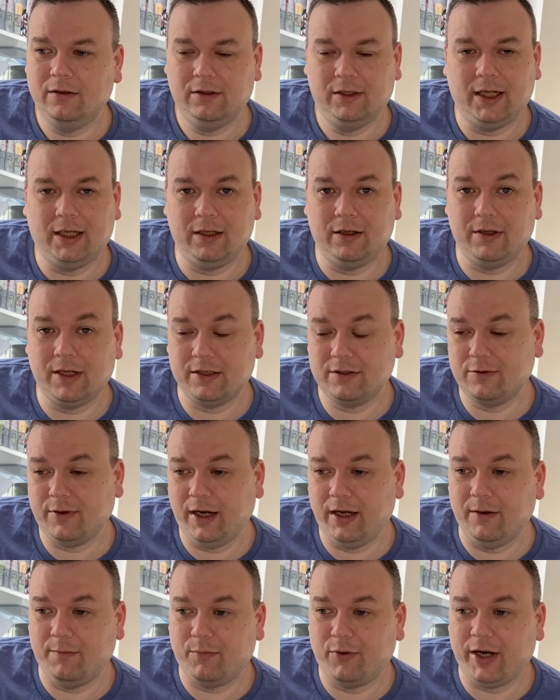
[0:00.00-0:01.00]
And now that's
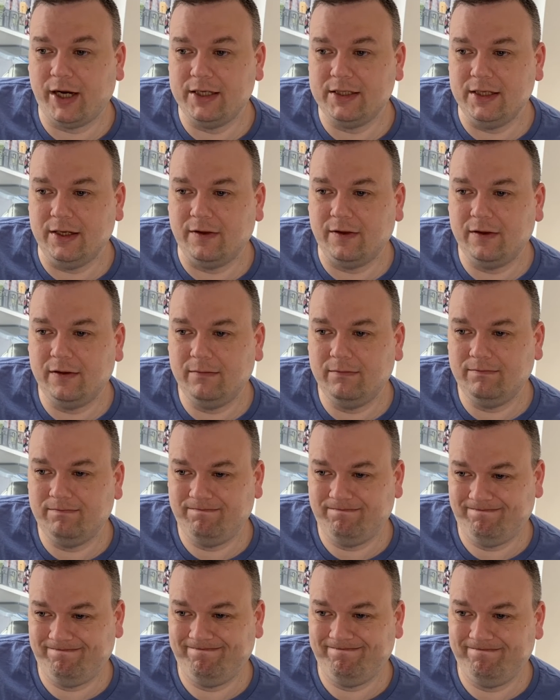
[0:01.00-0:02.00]
quite a price
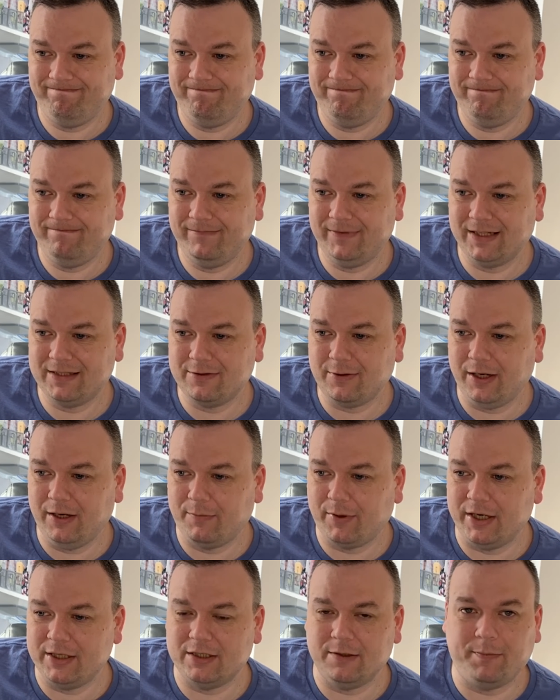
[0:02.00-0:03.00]

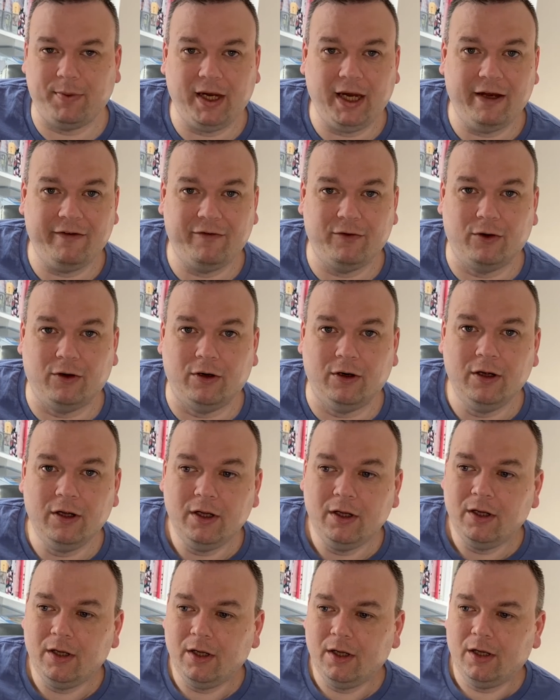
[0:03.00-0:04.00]
to pay for
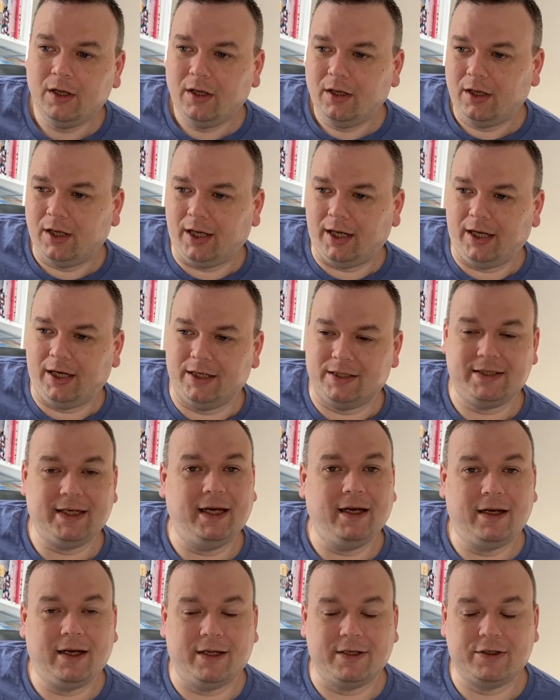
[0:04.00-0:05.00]
a
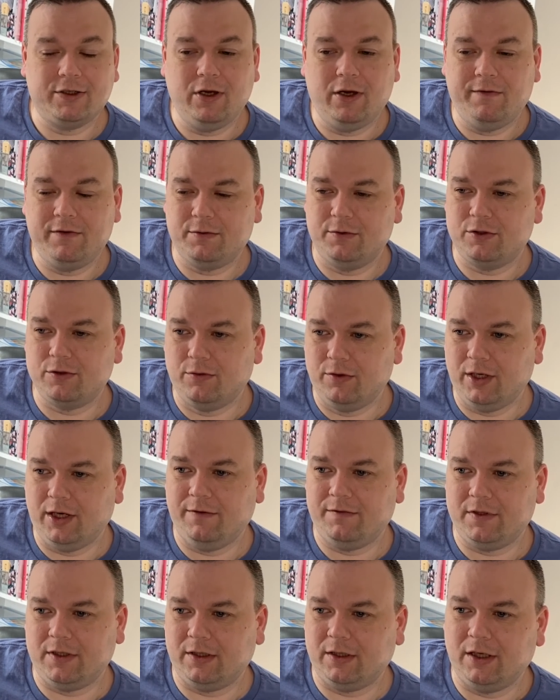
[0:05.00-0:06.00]
second class service, which only
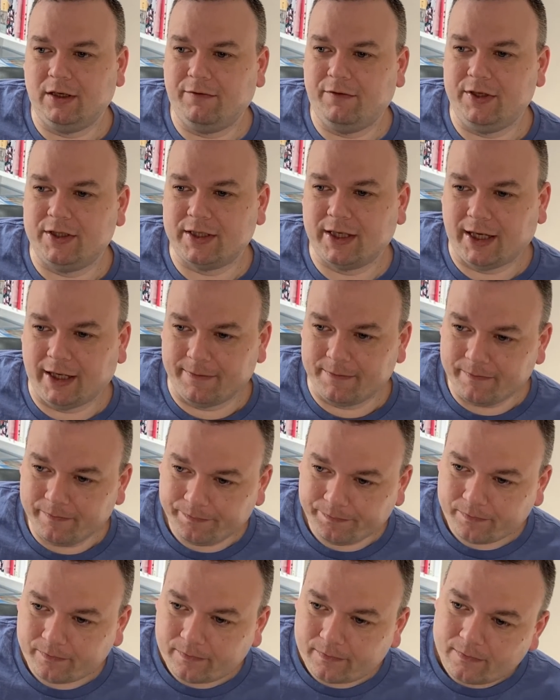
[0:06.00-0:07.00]
gives you a delivery scan.
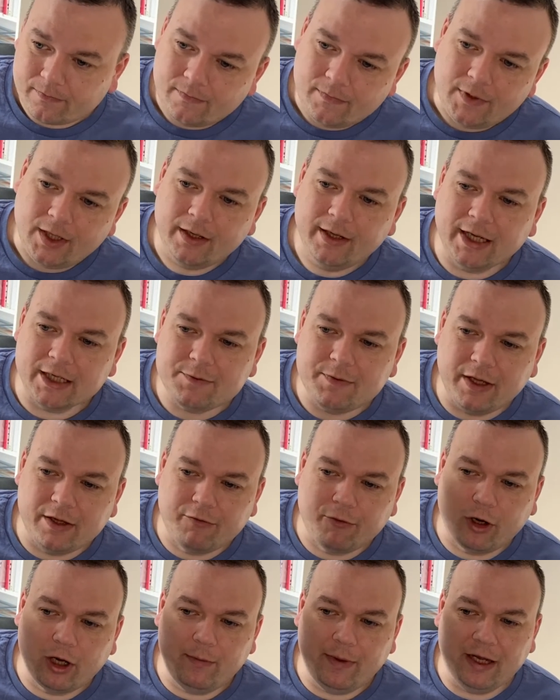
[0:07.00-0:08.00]
That's where the
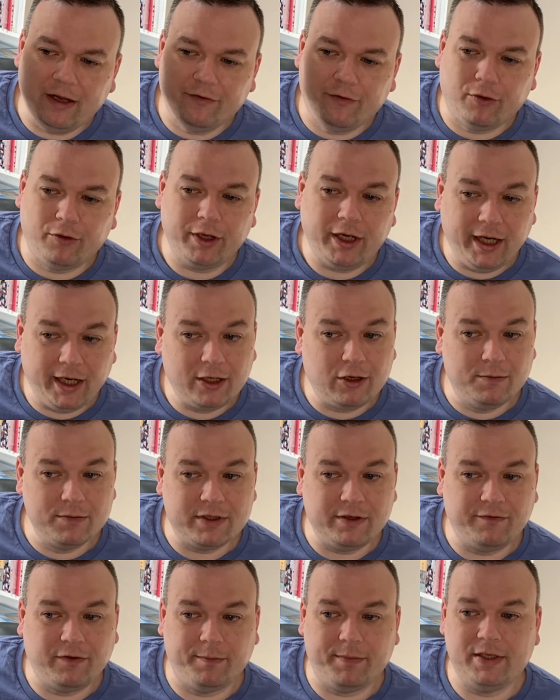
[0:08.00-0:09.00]
Royal Mail 48 comes
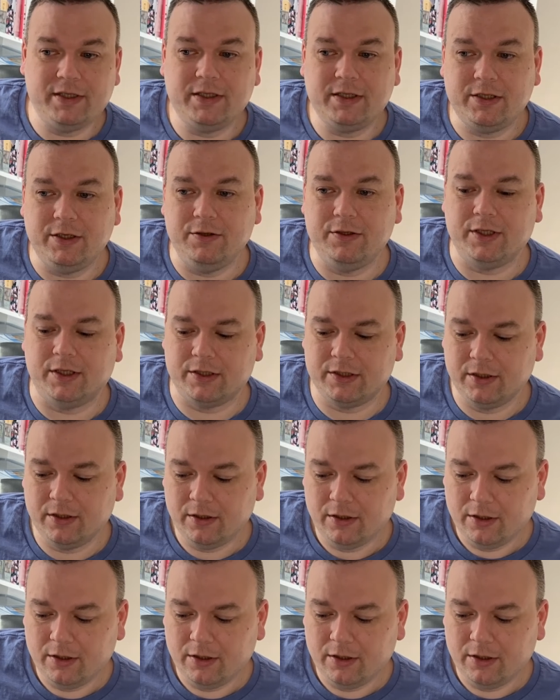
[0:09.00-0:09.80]
in for business users.